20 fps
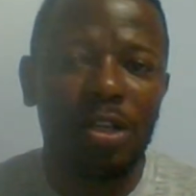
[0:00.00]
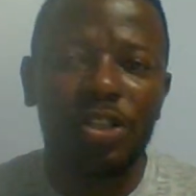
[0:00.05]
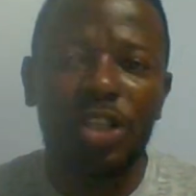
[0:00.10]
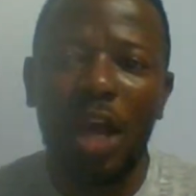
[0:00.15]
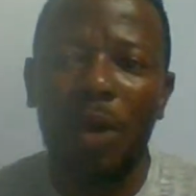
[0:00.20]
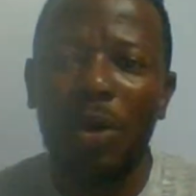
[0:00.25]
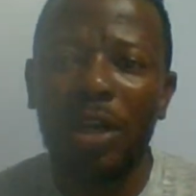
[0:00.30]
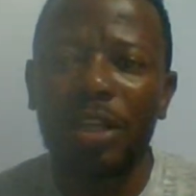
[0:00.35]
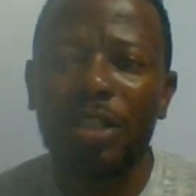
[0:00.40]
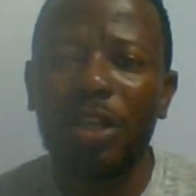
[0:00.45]

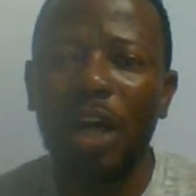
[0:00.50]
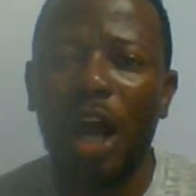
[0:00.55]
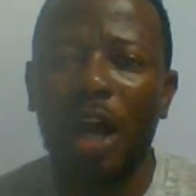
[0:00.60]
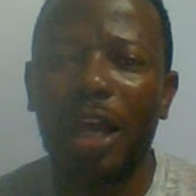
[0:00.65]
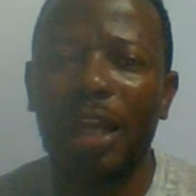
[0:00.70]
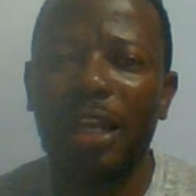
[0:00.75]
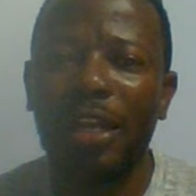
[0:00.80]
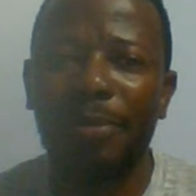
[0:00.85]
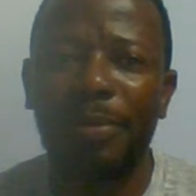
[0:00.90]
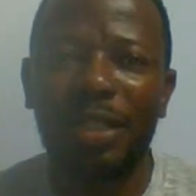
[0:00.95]
So I want to
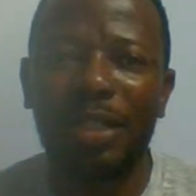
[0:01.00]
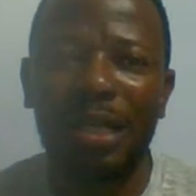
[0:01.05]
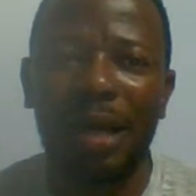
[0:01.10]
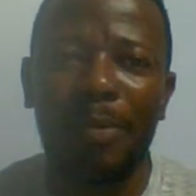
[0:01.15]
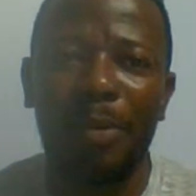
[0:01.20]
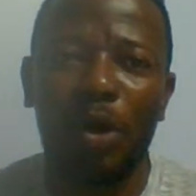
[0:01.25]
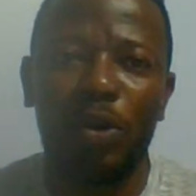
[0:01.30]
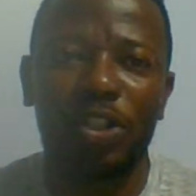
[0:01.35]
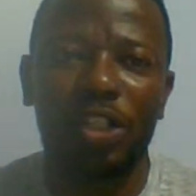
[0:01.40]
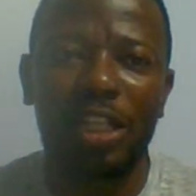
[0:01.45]
talk a little bit
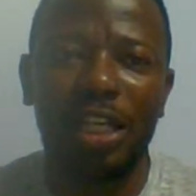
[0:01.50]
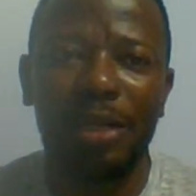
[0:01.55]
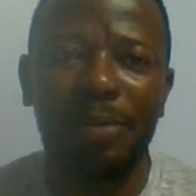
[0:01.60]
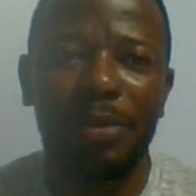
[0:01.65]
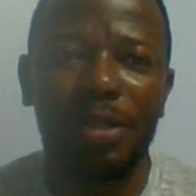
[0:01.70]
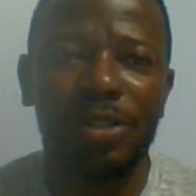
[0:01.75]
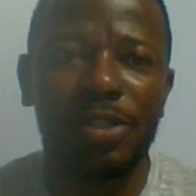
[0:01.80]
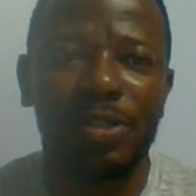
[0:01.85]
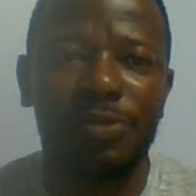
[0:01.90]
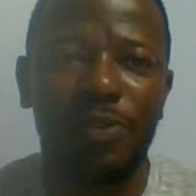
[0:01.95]
about
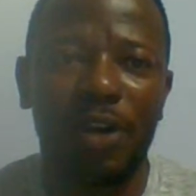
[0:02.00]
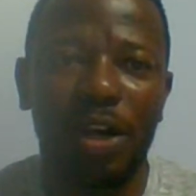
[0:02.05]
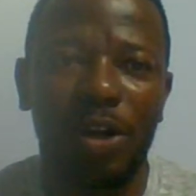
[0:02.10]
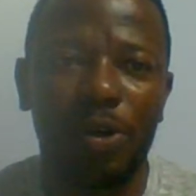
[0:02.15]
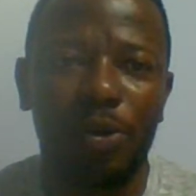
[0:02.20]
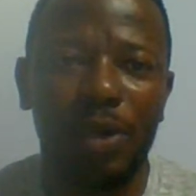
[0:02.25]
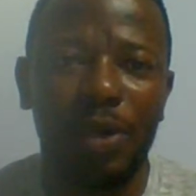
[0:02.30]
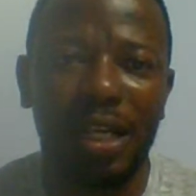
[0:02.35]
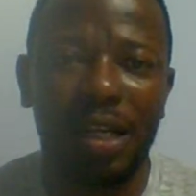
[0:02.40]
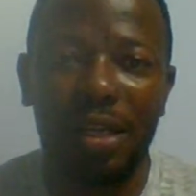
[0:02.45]
tables
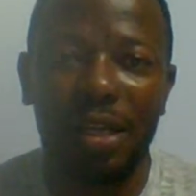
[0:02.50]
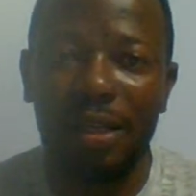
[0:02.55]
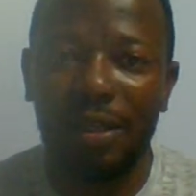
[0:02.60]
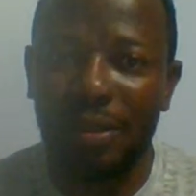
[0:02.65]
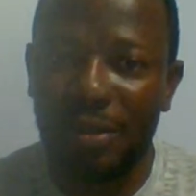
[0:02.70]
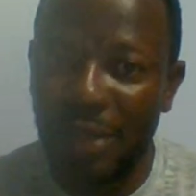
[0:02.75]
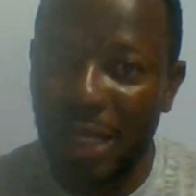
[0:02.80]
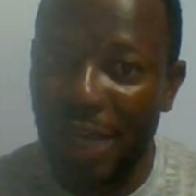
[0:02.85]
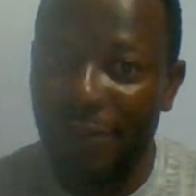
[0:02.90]
very quickly.